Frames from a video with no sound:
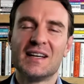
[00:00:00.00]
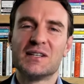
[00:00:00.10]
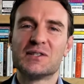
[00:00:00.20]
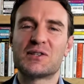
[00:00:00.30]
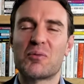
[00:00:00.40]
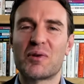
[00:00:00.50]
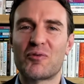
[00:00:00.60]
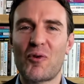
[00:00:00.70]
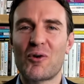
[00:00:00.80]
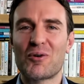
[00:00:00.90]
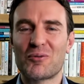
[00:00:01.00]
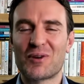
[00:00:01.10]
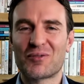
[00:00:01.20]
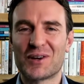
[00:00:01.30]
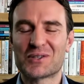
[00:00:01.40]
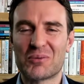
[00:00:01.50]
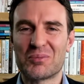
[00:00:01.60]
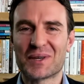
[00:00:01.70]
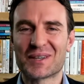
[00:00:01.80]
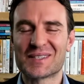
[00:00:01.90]
So before we finish up,
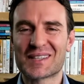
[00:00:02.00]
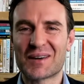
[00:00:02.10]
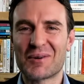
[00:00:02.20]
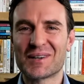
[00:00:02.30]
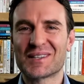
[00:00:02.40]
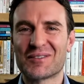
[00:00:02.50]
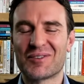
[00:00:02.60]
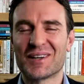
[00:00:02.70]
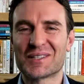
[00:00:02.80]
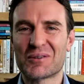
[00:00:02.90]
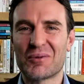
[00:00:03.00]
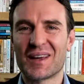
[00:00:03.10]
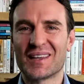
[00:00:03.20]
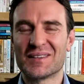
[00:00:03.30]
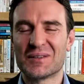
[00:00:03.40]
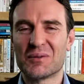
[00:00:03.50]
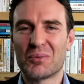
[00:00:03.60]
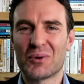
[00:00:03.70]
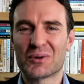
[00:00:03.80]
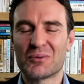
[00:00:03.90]
because I wanted to finish the way you do the
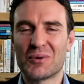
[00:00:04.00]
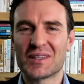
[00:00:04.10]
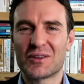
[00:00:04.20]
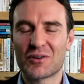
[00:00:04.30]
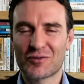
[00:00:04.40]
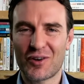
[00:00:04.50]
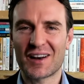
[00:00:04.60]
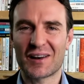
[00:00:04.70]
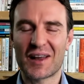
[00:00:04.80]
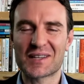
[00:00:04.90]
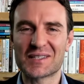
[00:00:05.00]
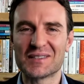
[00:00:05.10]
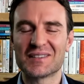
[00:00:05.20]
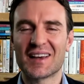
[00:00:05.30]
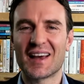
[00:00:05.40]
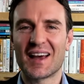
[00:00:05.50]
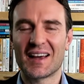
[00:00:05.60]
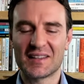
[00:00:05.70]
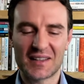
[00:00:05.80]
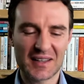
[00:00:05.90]
book with your final lesson,
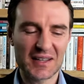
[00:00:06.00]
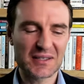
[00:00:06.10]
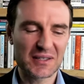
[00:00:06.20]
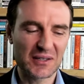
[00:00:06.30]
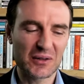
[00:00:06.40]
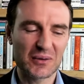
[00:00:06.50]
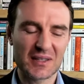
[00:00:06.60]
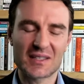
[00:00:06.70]
and it is to do with this